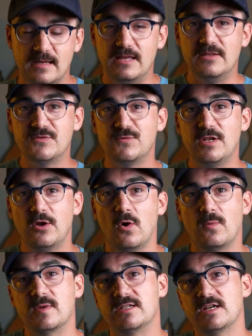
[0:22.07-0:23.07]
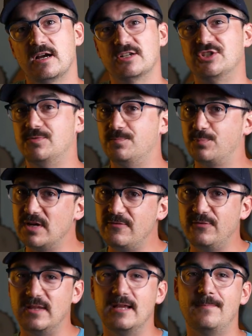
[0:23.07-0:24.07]
In this video, I'm gonna talk
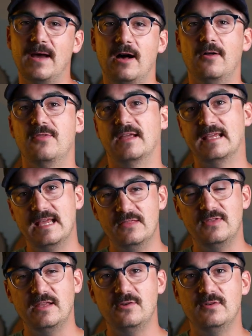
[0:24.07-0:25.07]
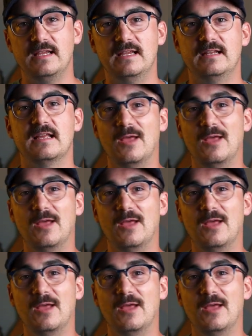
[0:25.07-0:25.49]
briefly about the kit that you need